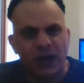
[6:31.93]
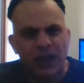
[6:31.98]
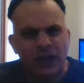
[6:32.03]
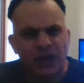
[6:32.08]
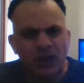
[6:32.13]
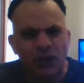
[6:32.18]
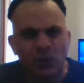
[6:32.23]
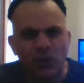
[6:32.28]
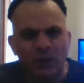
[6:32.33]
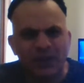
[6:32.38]

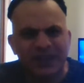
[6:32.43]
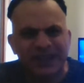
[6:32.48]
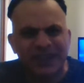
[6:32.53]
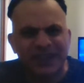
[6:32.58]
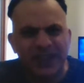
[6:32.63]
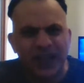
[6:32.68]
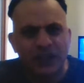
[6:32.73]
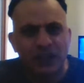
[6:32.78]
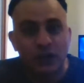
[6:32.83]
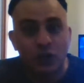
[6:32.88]
And then all of a
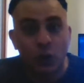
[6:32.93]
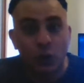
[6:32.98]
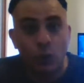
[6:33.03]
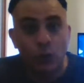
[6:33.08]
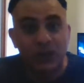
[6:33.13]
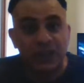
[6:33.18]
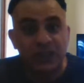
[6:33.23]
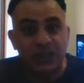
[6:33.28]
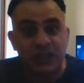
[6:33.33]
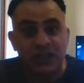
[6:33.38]
sudden, all
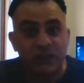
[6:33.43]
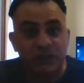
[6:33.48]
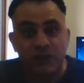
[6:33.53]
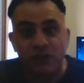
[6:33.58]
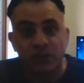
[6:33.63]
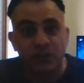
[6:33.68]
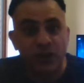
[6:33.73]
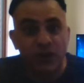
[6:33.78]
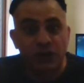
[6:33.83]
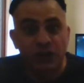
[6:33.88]
these
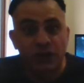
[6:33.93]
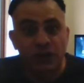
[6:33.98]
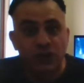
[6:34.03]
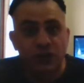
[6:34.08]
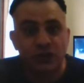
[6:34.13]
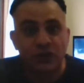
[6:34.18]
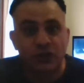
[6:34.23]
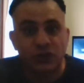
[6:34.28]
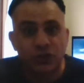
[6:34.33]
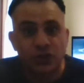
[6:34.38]
different versions
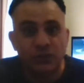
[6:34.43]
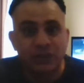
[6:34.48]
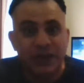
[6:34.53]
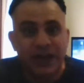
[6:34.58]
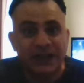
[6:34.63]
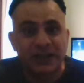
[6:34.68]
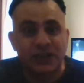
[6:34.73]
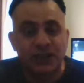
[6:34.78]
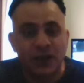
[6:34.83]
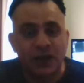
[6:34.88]
of
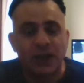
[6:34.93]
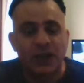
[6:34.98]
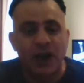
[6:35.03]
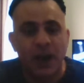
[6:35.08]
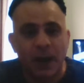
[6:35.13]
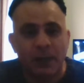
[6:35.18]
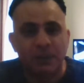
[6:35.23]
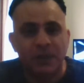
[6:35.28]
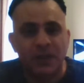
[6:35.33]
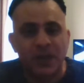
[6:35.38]
Superman turn
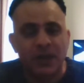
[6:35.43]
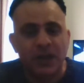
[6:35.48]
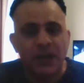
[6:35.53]
up.